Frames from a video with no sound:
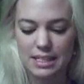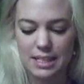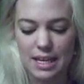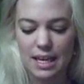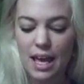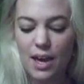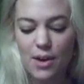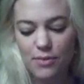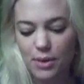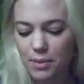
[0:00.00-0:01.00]
to
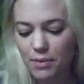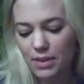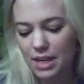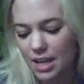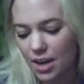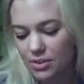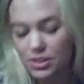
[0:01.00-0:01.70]
film the video,